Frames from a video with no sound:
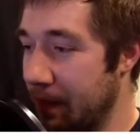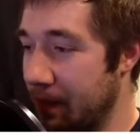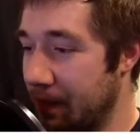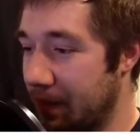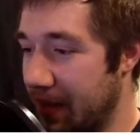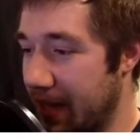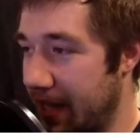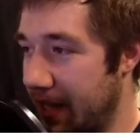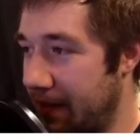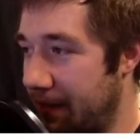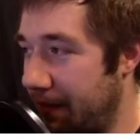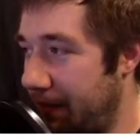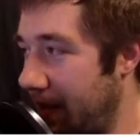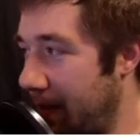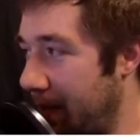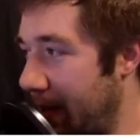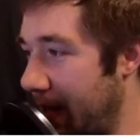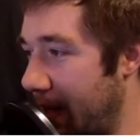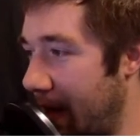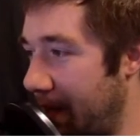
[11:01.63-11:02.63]
is
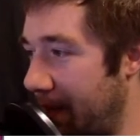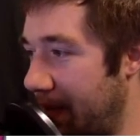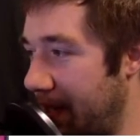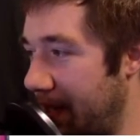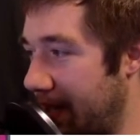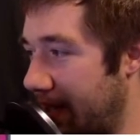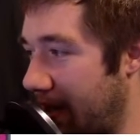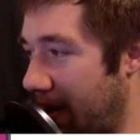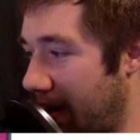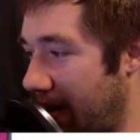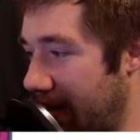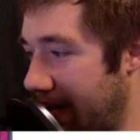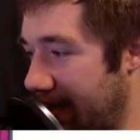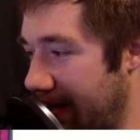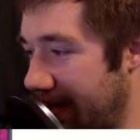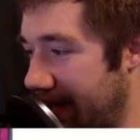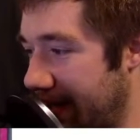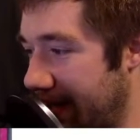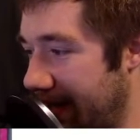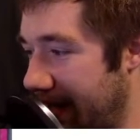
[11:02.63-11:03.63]
flipping up these cards
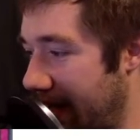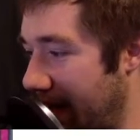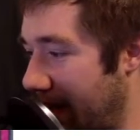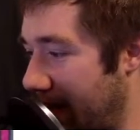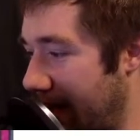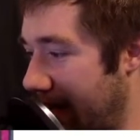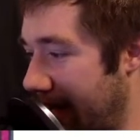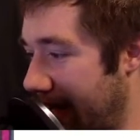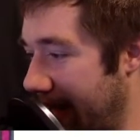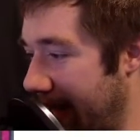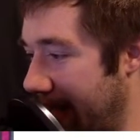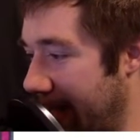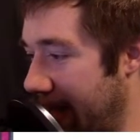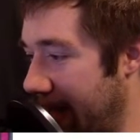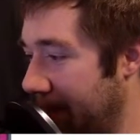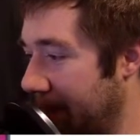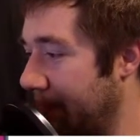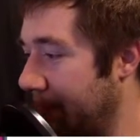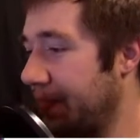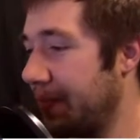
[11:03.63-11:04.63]
and seeing what I get.